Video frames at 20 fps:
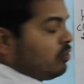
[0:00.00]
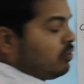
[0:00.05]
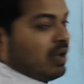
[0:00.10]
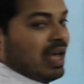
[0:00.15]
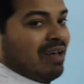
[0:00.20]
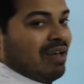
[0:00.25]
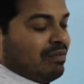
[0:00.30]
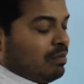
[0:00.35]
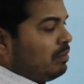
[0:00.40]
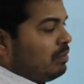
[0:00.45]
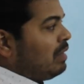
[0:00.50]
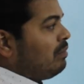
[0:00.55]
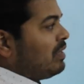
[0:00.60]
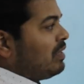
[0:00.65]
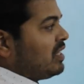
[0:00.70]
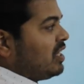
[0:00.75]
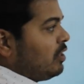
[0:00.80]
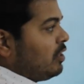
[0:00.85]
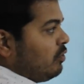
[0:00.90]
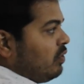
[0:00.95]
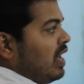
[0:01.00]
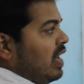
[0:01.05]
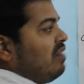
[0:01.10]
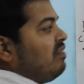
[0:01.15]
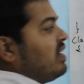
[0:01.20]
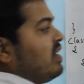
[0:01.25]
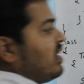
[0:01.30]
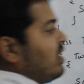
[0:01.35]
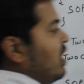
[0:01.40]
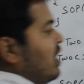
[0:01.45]
to have a main method, you
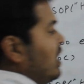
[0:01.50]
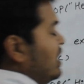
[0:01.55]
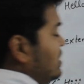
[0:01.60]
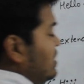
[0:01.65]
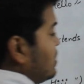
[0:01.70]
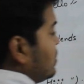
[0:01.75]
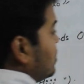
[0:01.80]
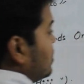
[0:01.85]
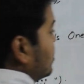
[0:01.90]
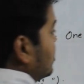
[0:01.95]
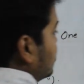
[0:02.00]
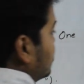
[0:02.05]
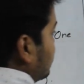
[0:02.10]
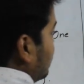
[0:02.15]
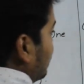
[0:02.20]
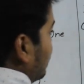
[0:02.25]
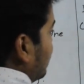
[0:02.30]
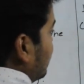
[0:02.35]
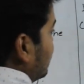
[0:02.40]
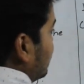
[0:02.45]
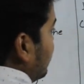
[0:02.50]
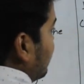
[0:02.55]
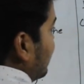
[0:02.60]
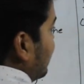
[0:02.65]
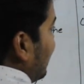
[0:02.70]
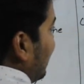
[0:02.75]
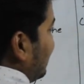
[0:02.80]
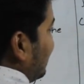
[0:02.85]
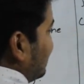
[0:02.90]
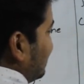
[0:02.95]
have a class. So your
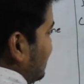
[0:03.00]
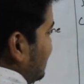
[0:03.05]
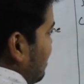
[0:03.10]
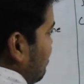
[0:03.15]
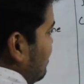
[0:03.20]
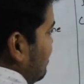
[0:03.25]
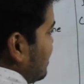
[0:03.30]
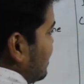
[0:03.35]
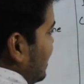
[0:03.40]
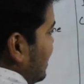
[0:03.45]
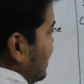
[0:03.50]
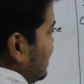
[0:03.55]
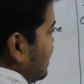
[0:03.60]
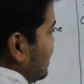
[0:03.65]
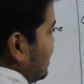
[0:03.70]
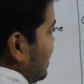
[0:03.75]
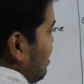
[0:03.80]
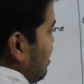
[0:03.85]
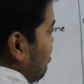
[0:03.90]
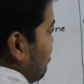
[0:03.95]
class name is, let's say,